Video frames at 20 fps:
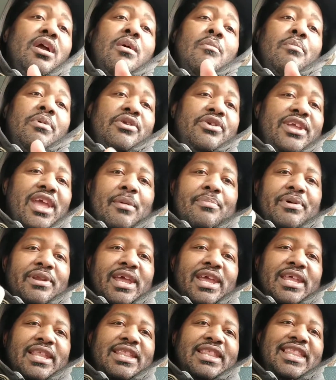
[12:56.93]
but you can't put
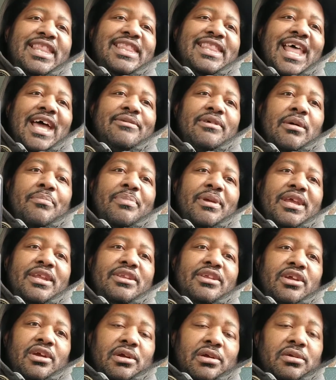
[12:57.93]
a laptop in
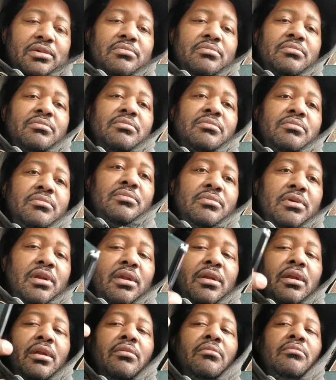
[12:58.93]
your
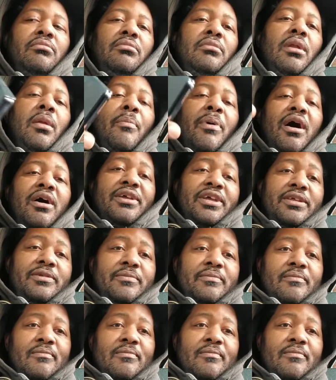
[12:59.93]
pocket.